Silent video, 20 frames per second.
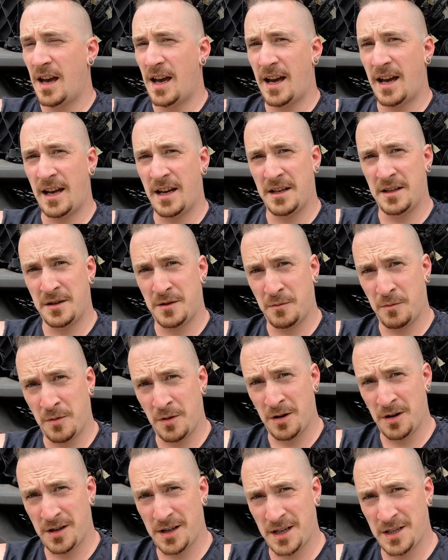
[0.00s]
and
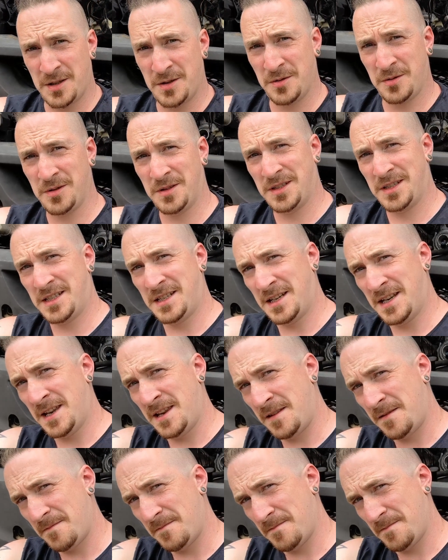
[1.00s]
work, as you can see,